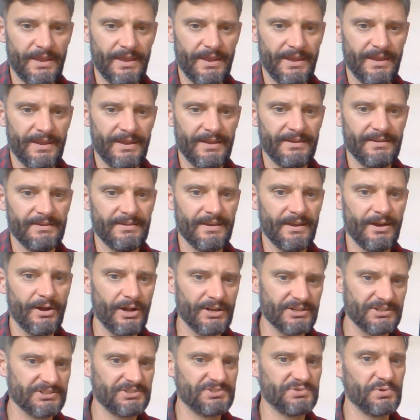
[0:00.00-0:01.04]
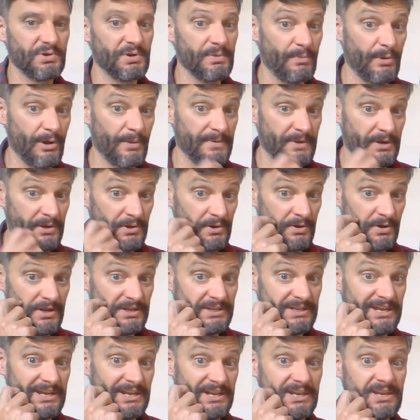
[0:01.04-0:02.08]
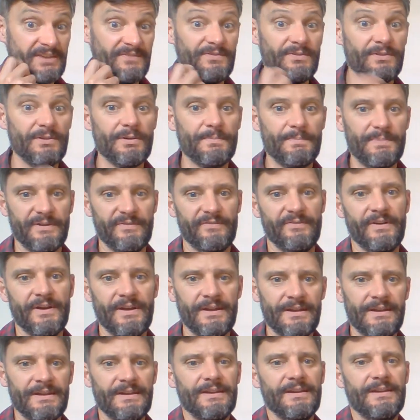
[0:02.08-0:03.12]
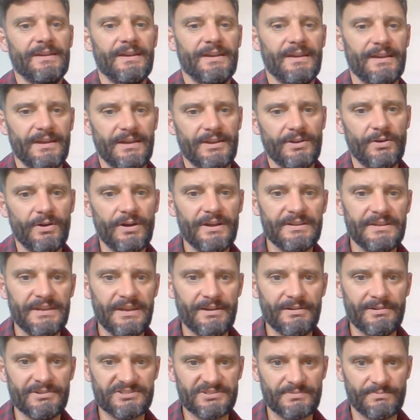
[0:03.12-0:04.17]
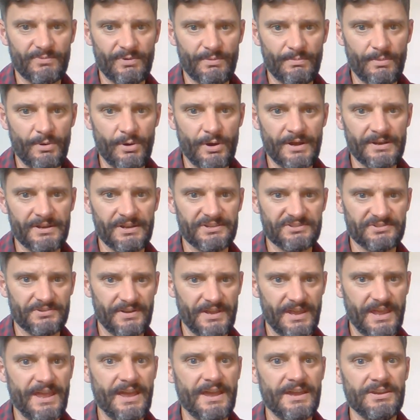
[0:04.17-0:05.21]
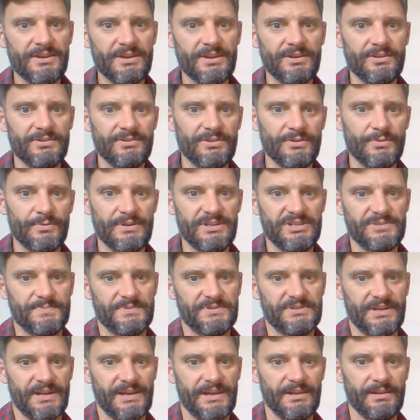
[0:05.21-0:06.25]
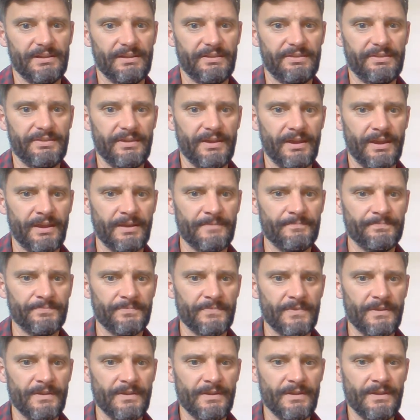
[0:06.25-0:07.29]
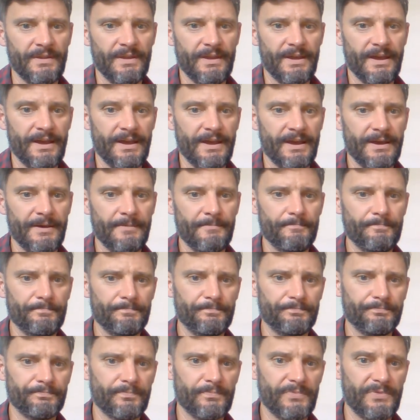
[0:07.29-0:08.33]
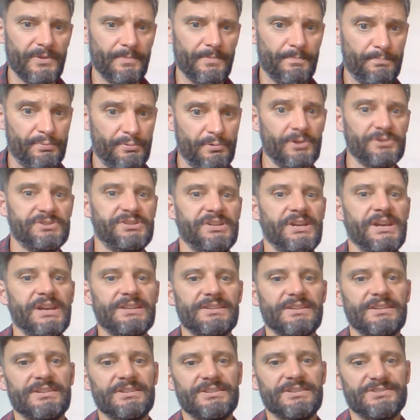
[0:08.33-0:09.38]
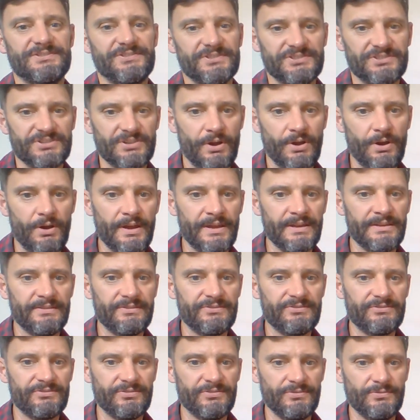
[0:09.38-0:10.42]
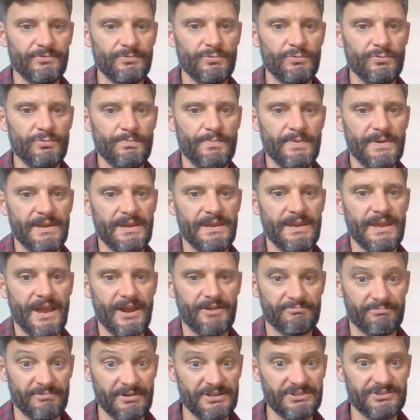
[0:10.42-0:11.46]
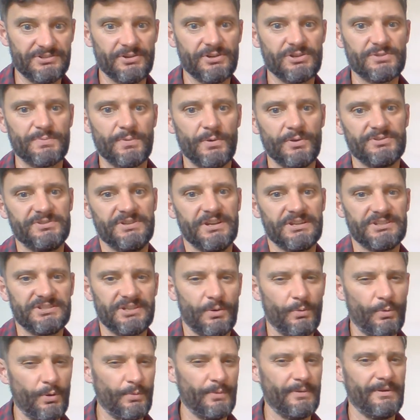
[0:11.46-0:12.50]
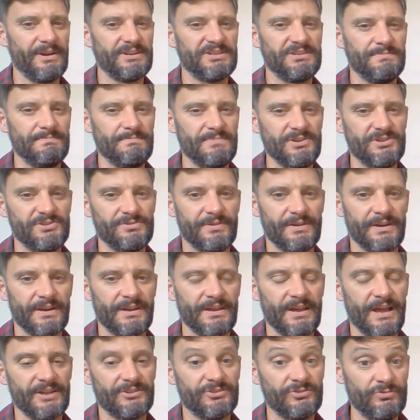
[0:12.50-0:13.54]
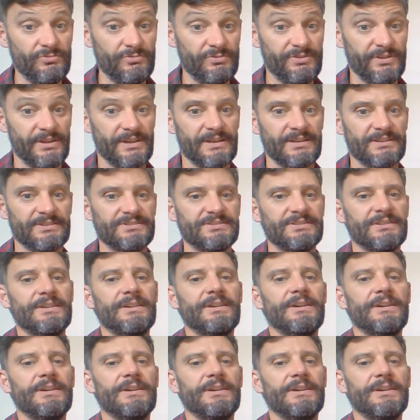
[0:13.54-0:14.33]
and I just thought it might be a good idea to give you a bit of an idea and some reminders on how you can do each particular thing. The project is designed to be a research project, so what we're actually measuring are two things.